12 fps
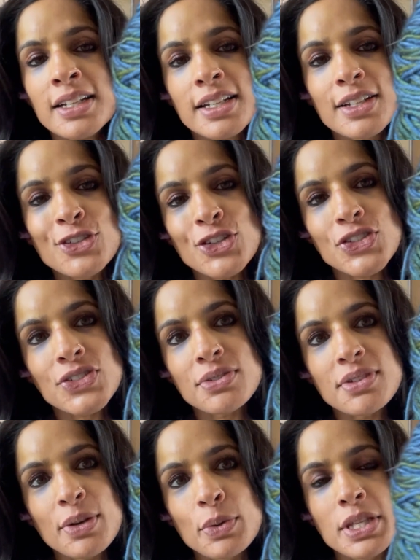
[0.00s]

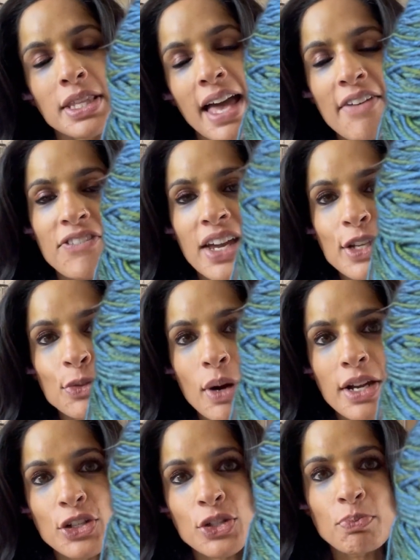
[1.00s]
it was in that phase where
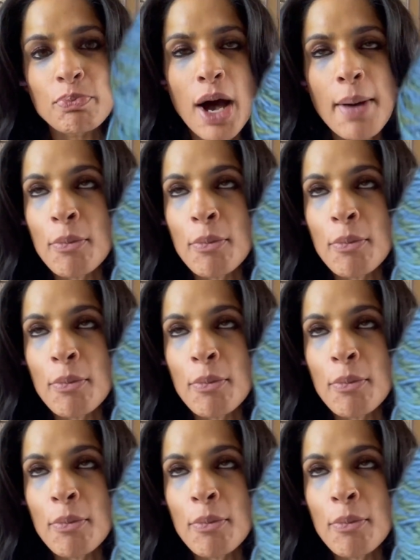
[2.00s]
I just bought